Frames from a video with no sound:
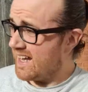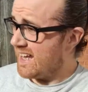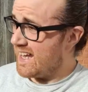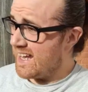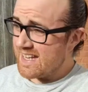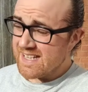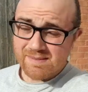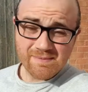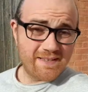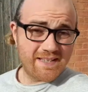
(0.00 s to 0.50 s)

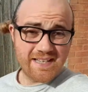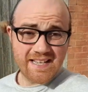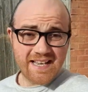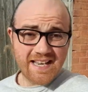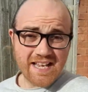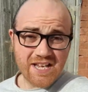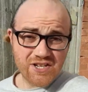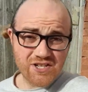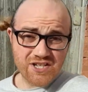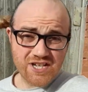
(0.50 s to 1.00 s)
it's been
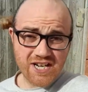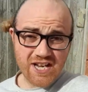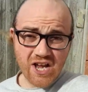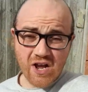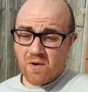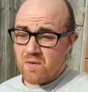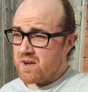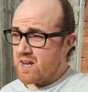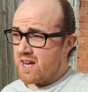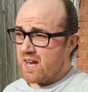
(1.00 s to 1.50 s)
literally
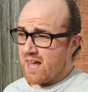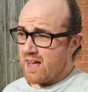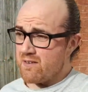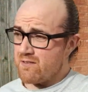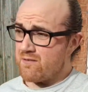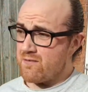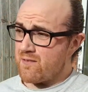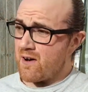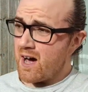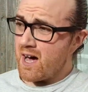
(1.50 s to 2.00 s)
only like
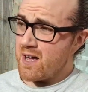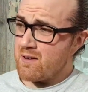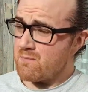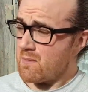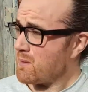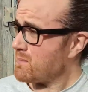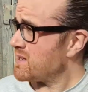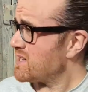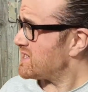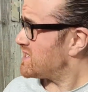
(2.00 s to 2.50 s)
5,
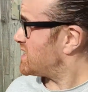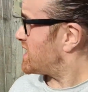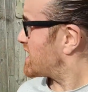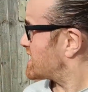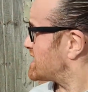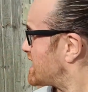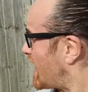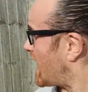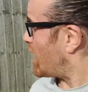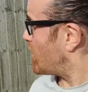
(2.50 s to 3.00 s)
maybe
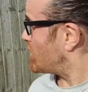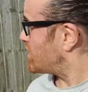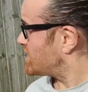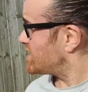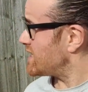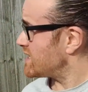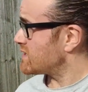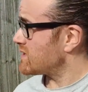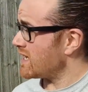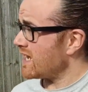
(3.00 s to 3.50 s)
6 hours
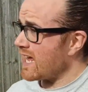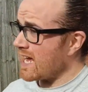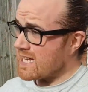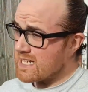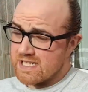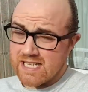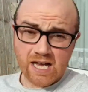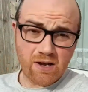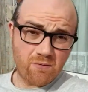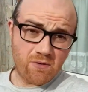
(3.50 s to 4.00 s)
since the
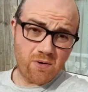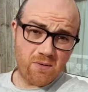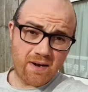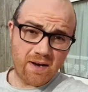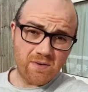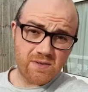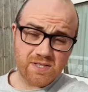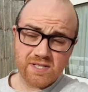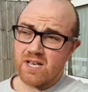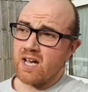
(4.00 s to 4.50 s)
last time we were
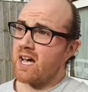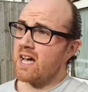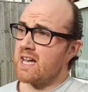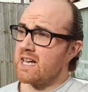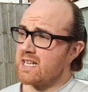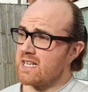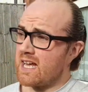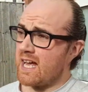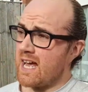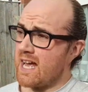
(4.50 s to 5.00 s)

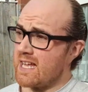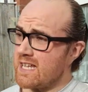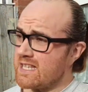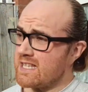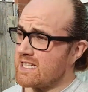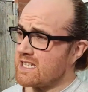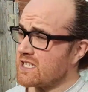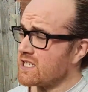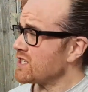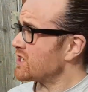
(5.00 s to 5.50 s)
outside, and
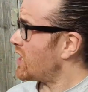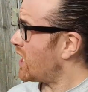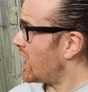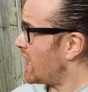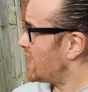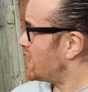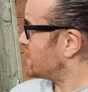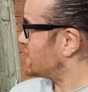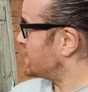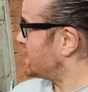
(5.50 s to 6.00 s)
the
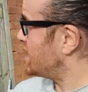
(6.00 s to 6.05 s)
sky has